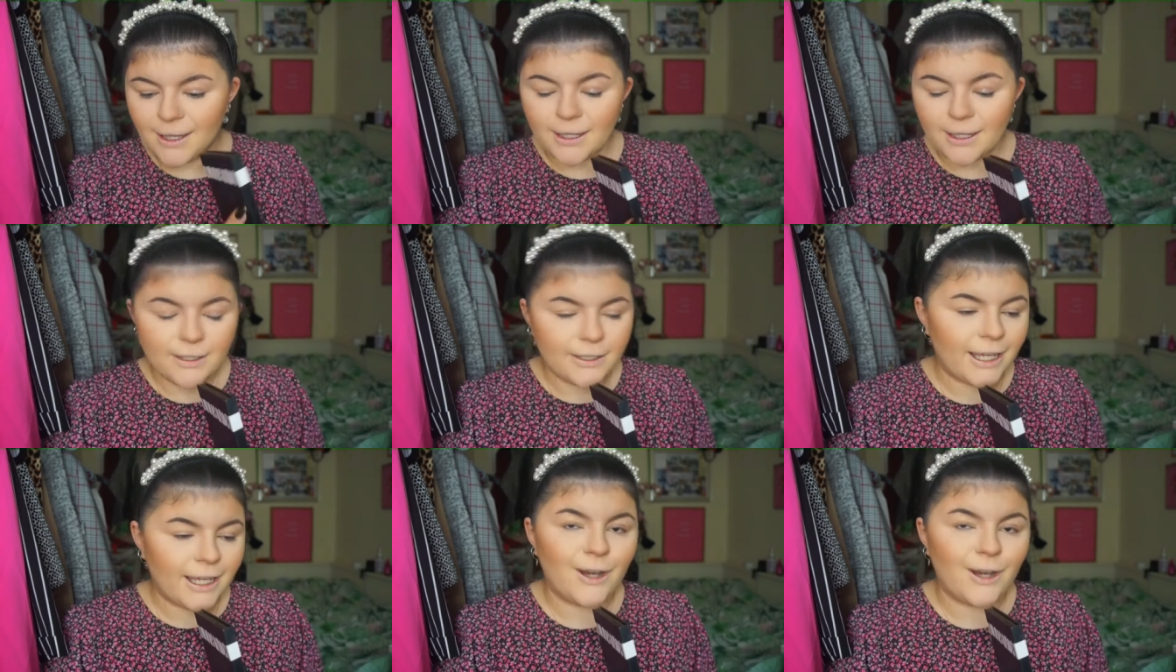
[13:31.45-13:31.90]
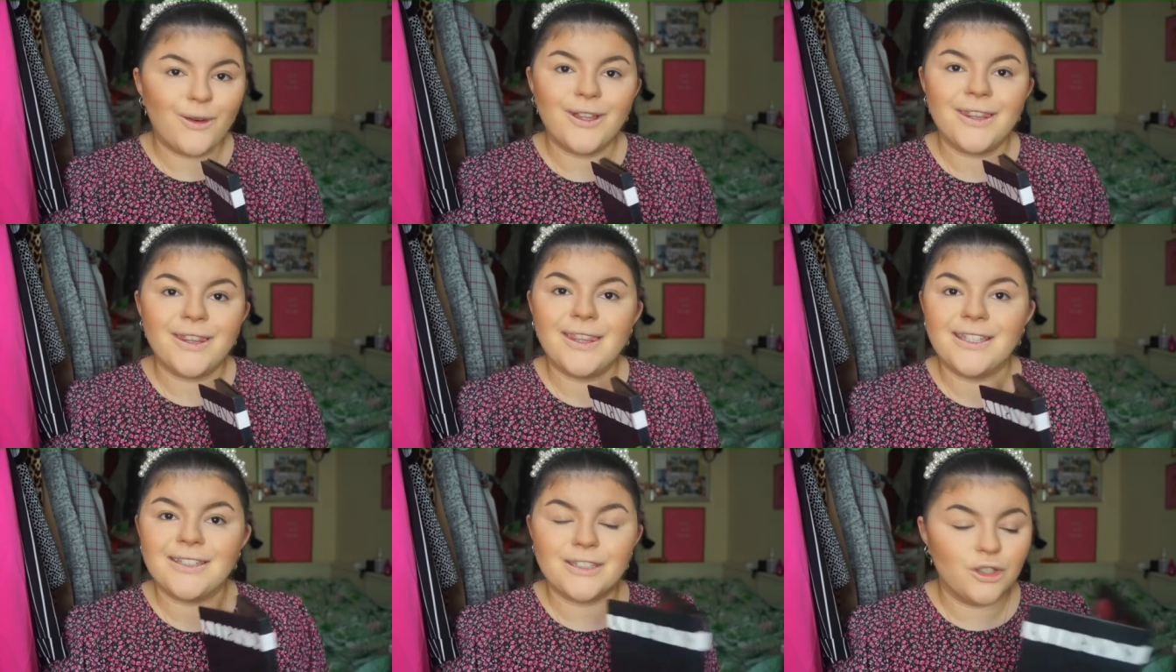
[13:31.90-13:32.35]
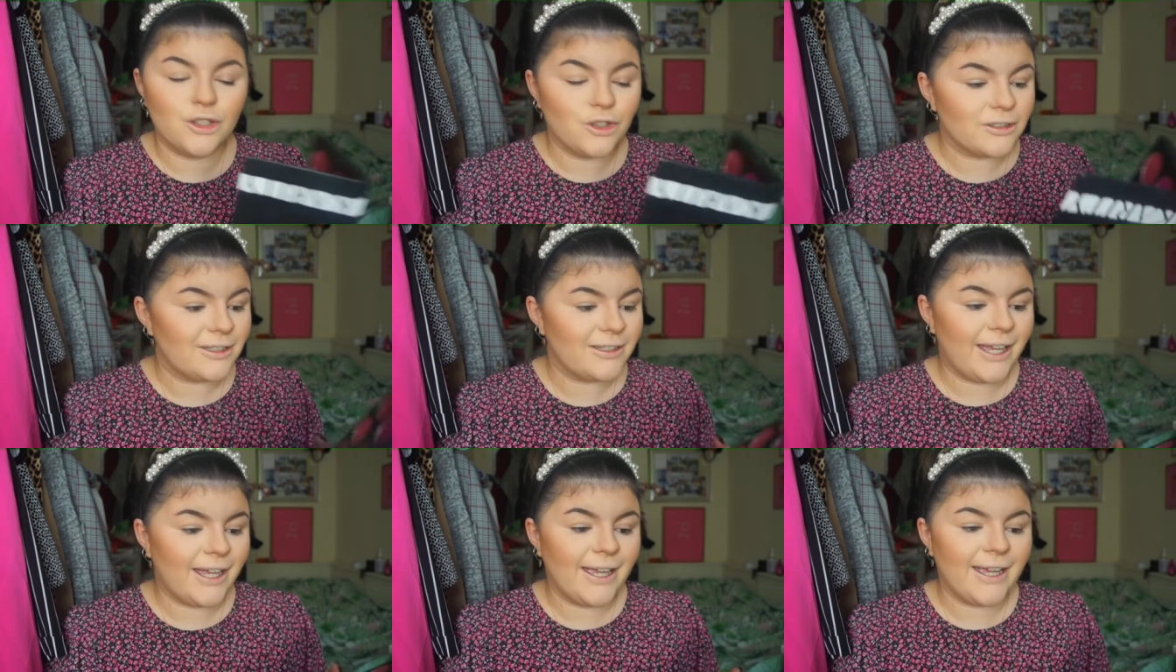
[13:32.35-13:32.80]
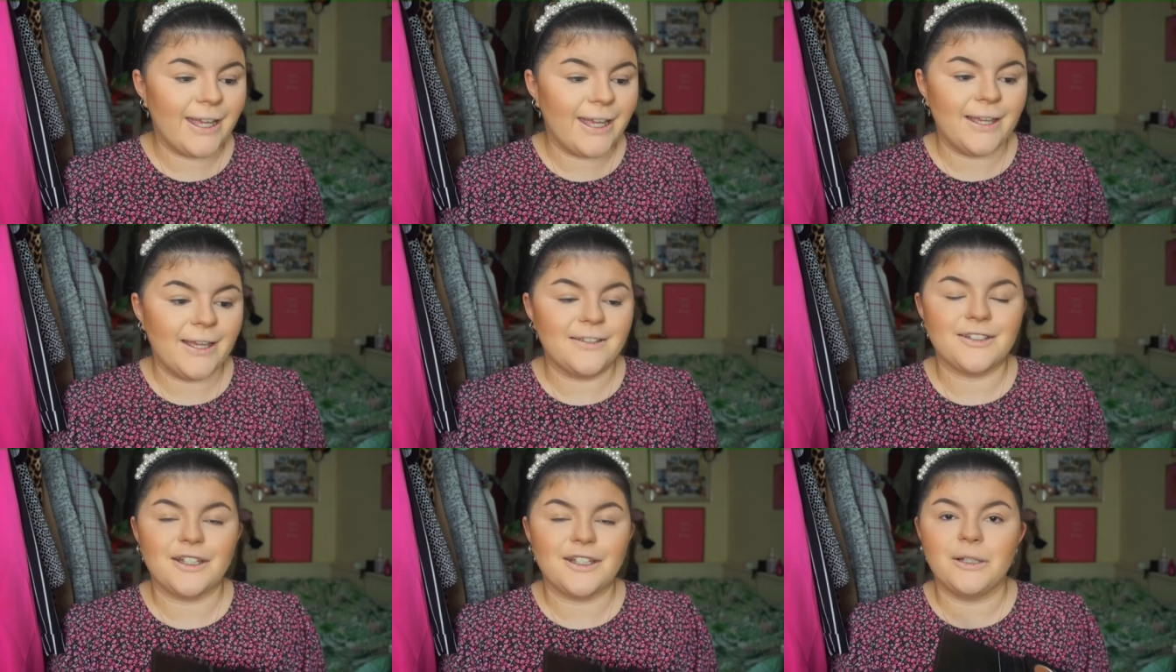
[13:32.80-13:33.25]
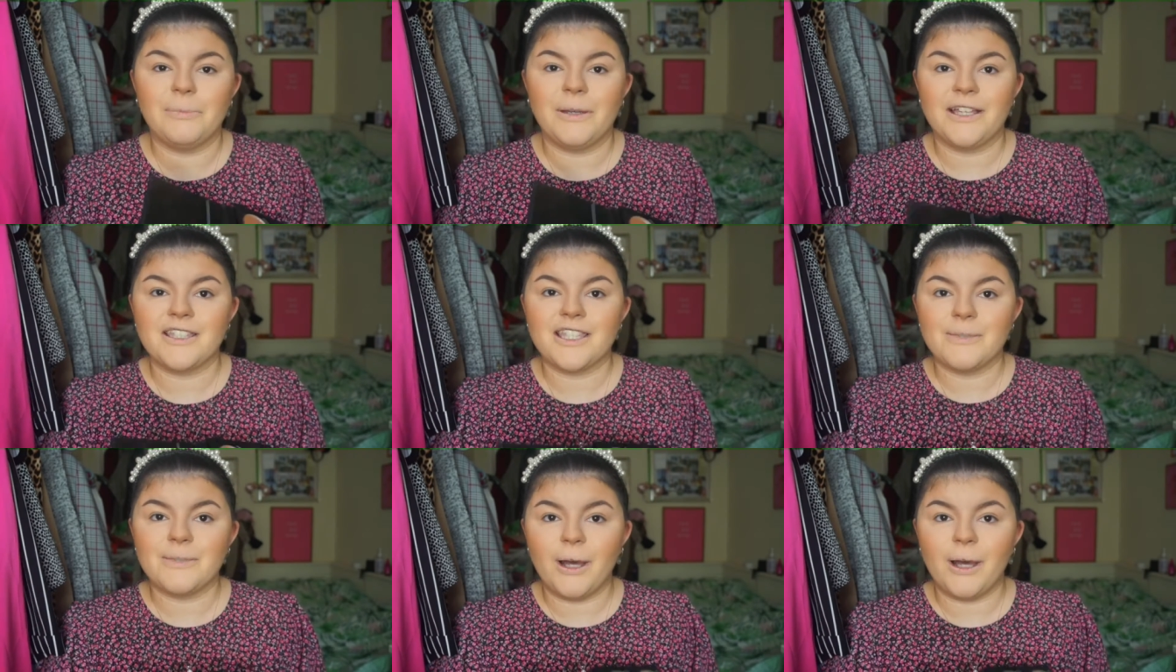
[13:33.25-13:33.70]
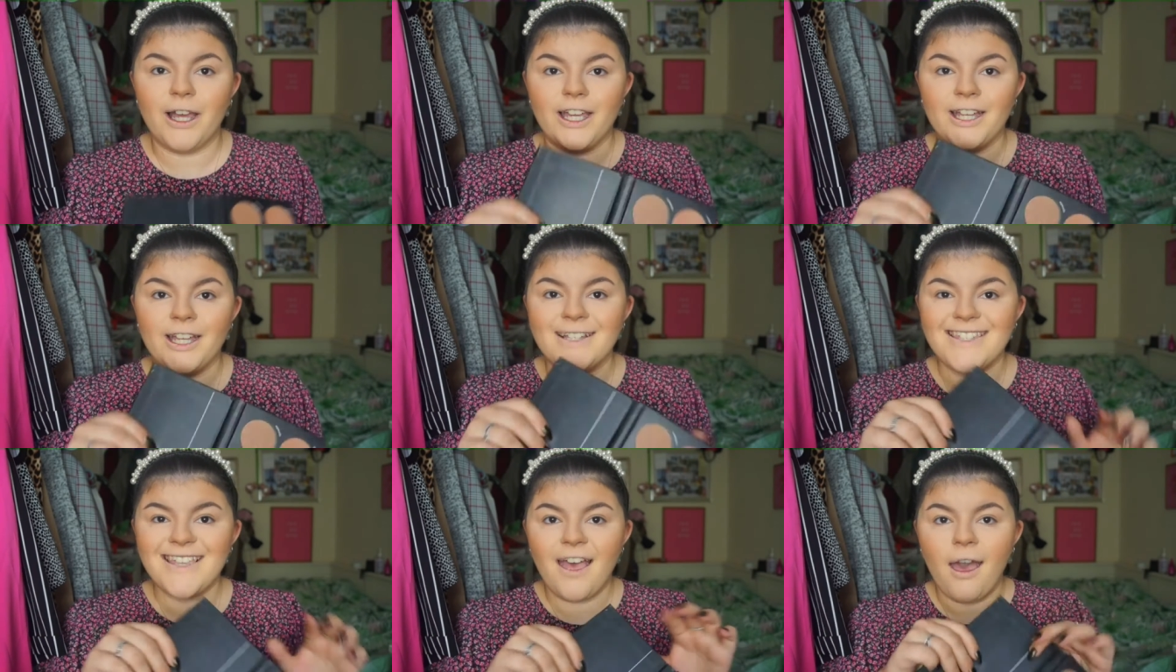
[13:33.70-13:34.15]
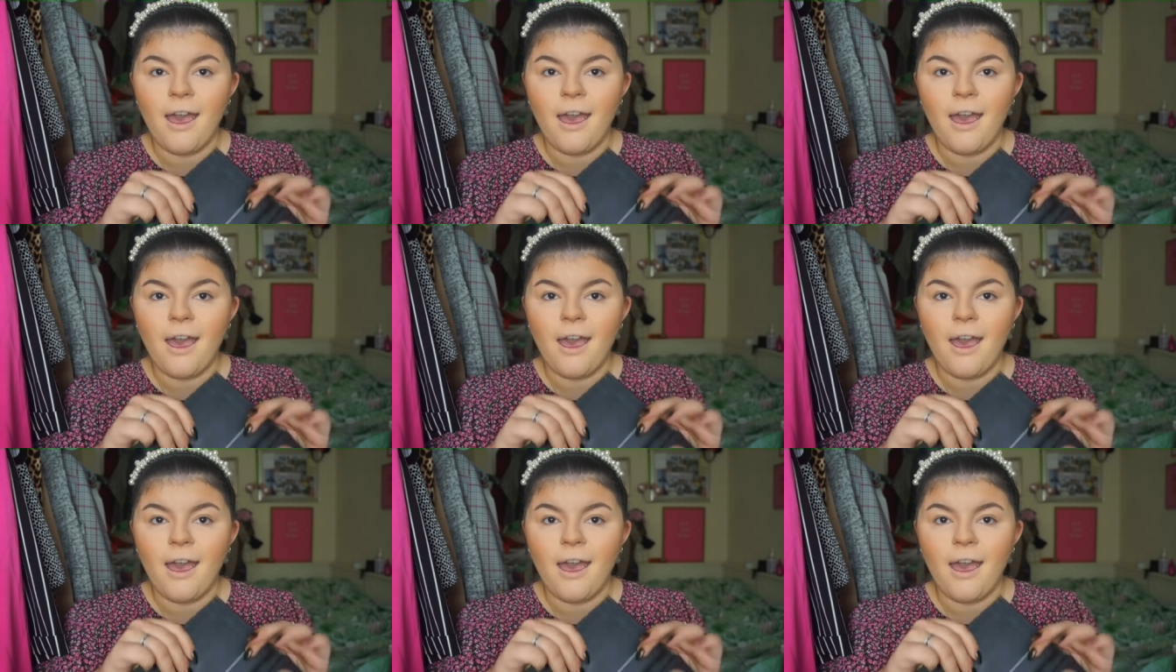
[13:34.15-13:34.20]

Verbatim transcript: now, this look today, it is going to be inspired.